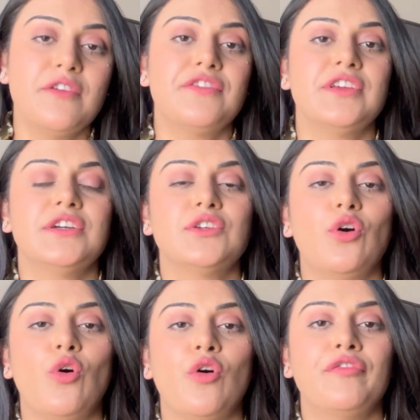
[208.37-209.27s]
fear
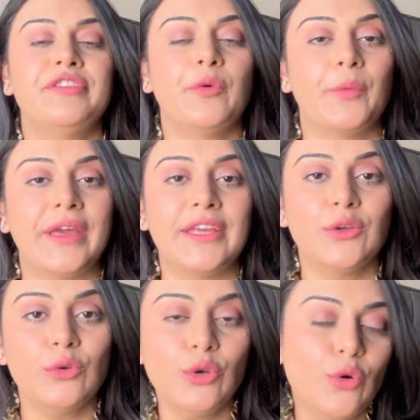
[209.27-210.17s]
of the way
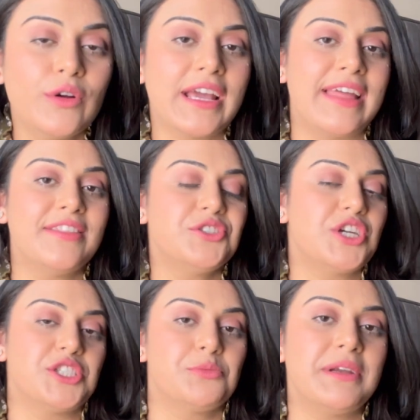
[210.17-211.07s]
you look and the
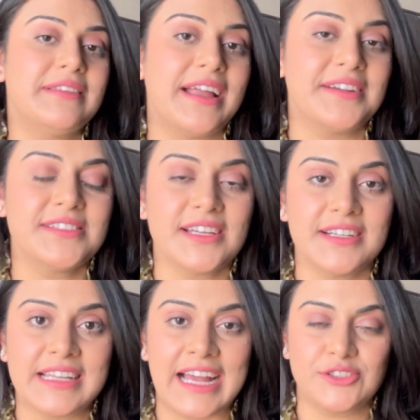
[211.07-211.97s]
judgment that is
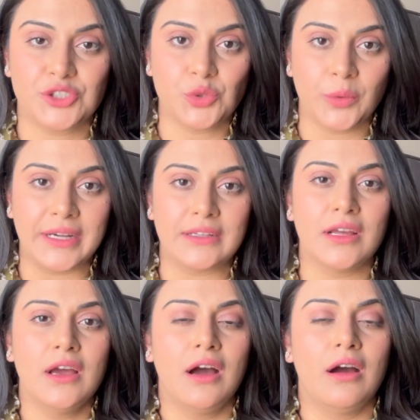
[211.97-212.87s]
attached to it.
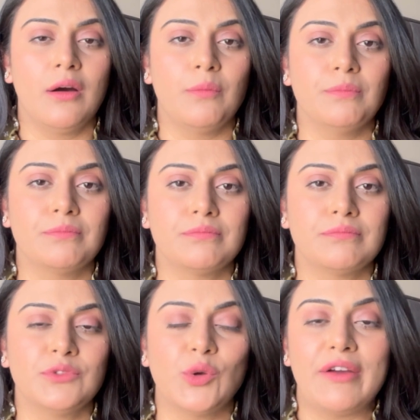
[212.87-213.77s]

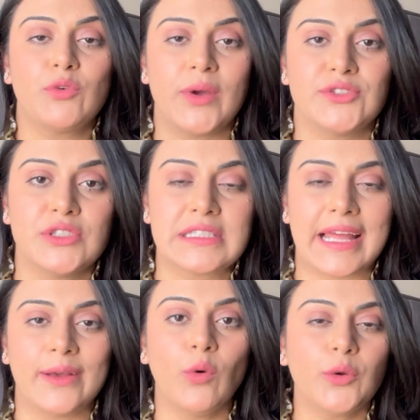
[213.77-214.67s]
You have questions
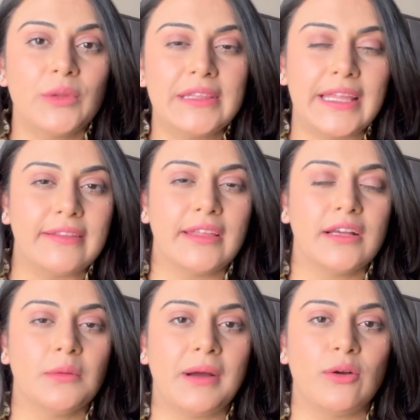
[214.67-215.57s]
like, what will they
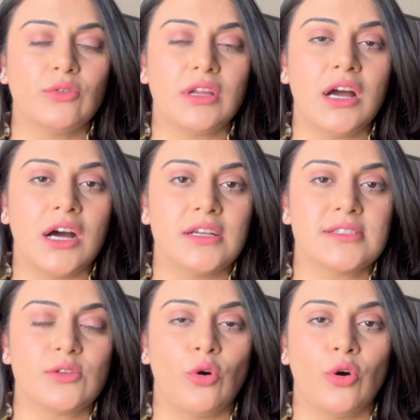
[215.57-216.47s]
think about
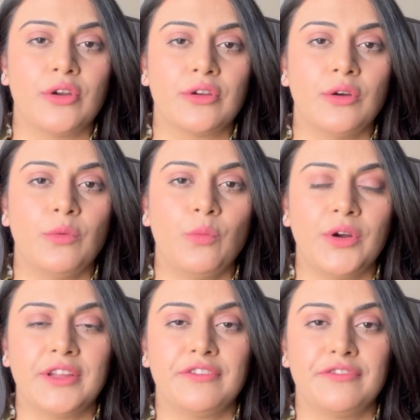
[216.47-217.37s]
us, or
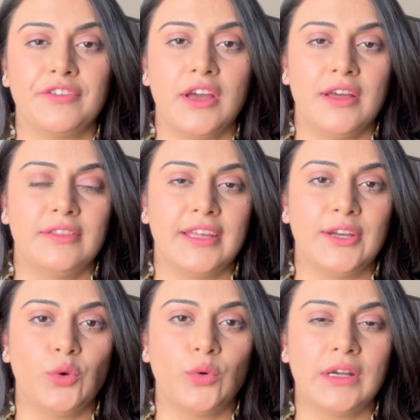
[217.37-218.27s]
what if
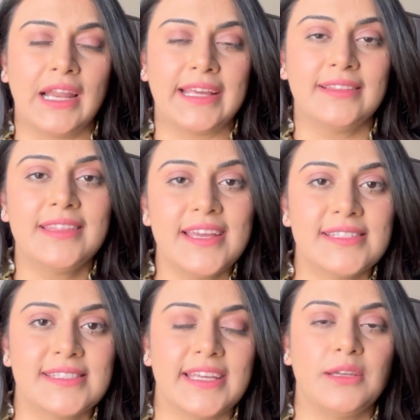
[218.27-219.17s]
they don't like
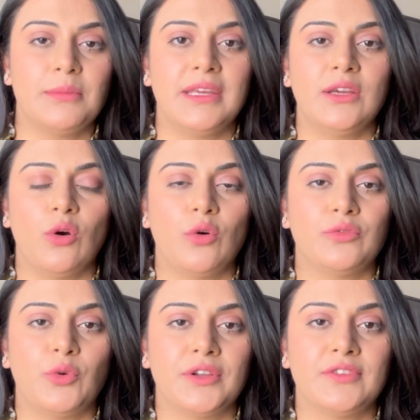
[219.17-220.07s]
this in me, or
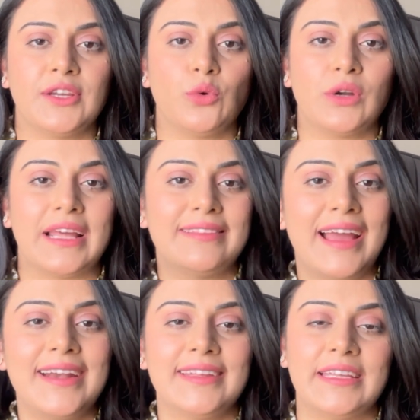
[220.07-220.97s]
what if they don't like
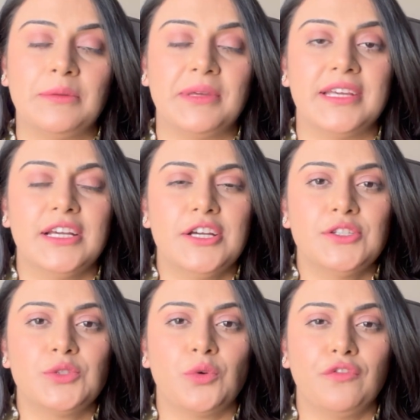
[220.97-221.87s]
that in me?
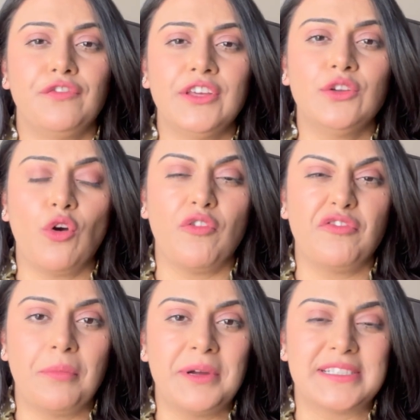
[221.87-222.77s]
So fear
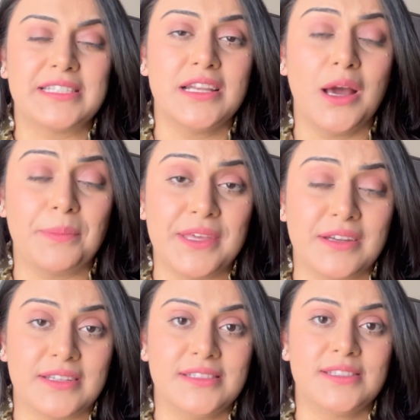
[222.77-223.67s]
of personal
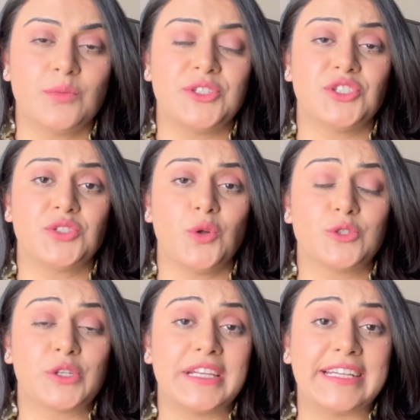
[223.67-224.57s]
appearance, which is
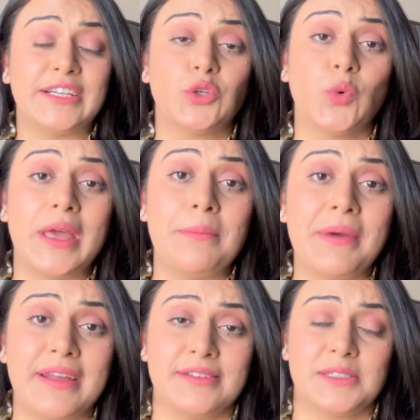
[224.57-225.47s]
also connected to
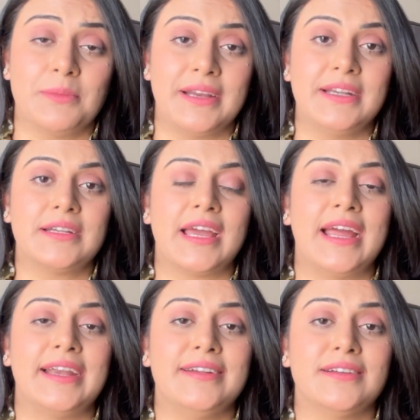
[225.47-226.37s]
embarrassment
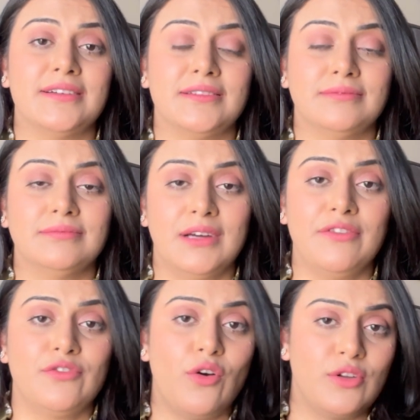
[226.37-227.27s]
and
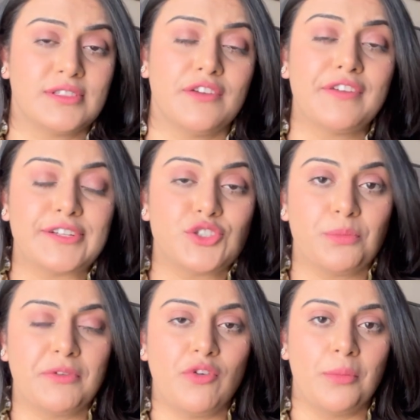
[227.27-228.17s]
of course affects
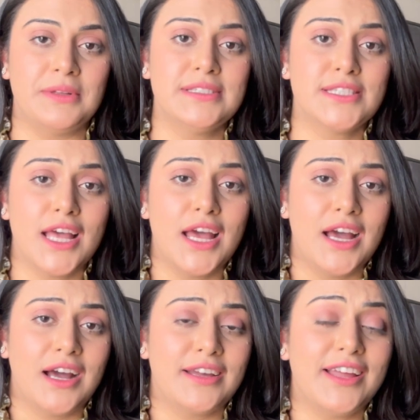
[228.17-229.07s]
your performance.
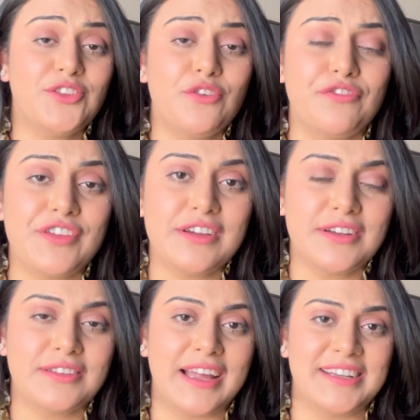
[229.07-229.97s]
Another
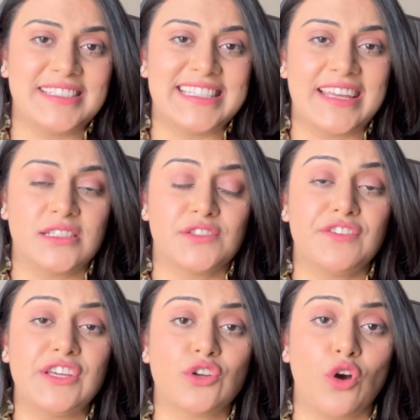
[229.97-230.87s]
fear that is there is
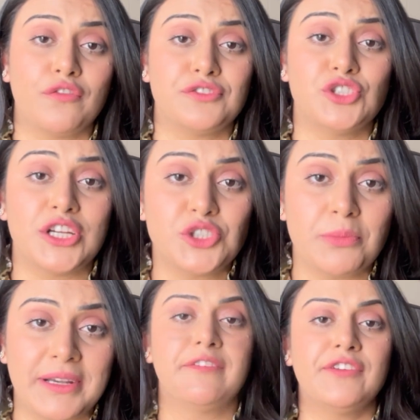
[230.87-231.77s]
fear of
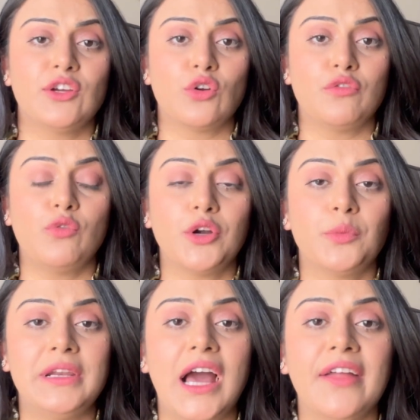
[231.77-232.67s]
judgment, fear of
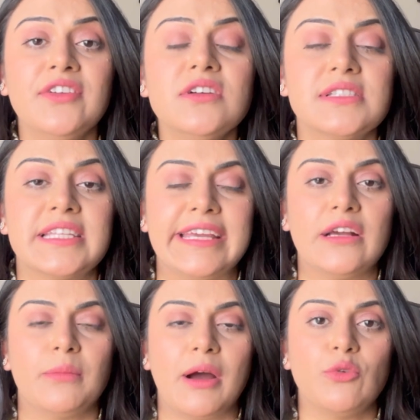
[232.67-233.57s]
what will others
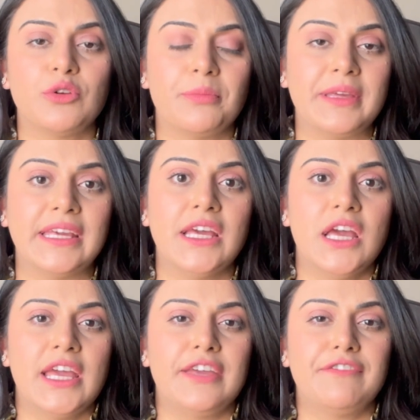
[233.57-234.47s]
think about me
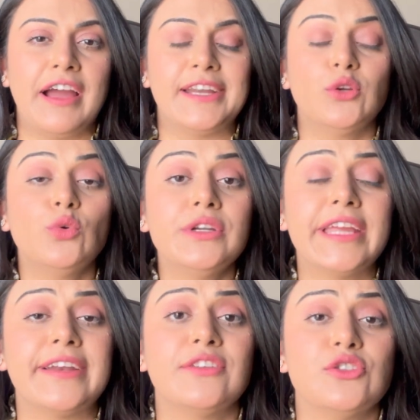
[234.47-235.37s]
if I don't
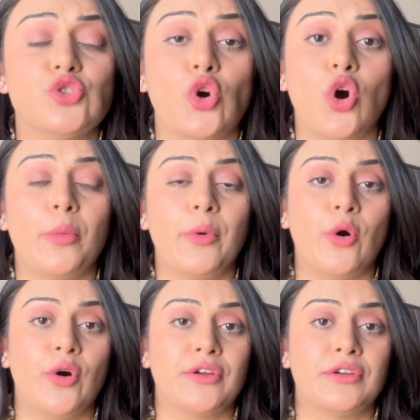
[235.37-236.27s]
get the job,
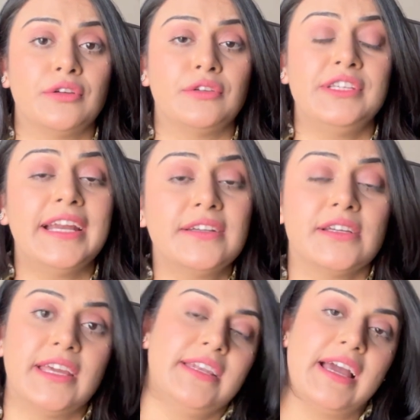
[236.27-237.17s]
or yet
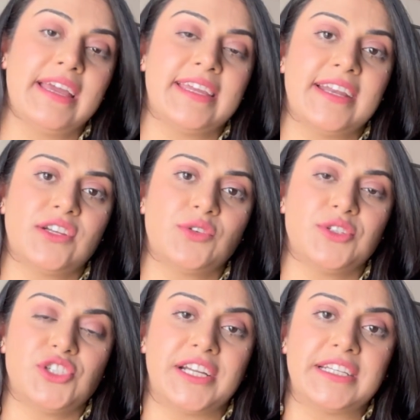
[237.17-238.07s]
again I get
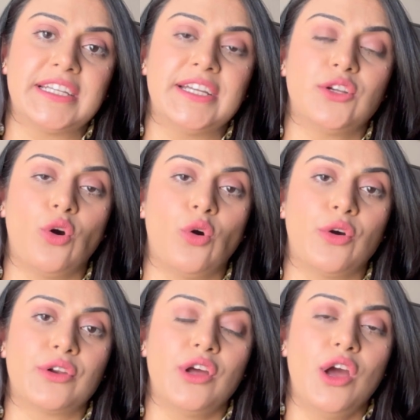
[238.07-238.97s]
rejected,
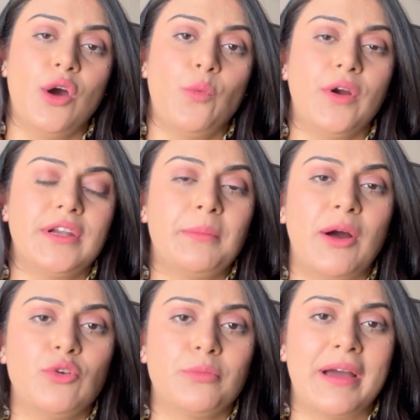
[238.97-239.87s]
or what
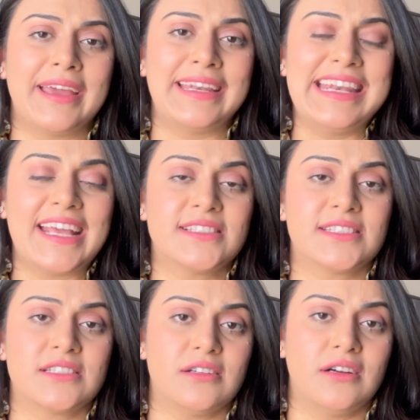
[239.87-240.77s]
about my
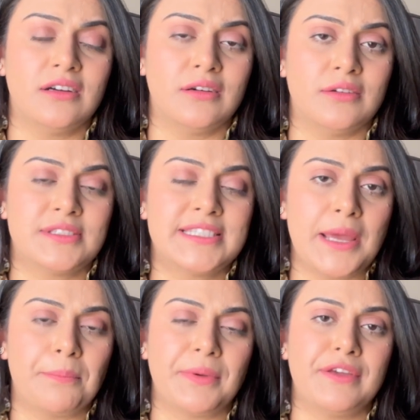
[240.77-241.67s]
next
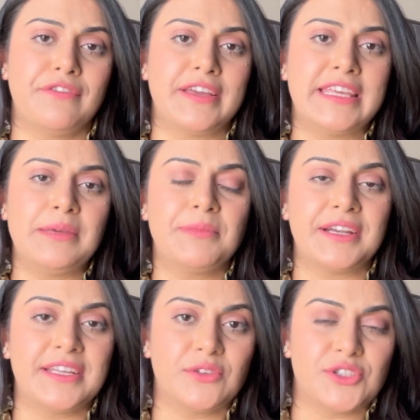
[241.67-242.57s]
step if I keep
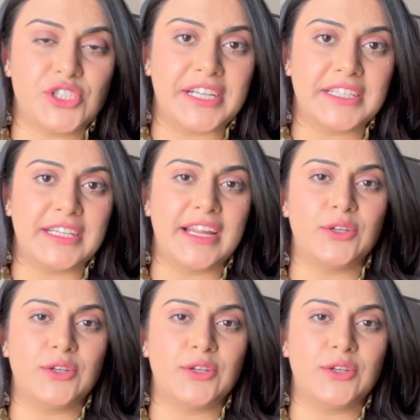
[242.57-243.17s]
getting rejected, I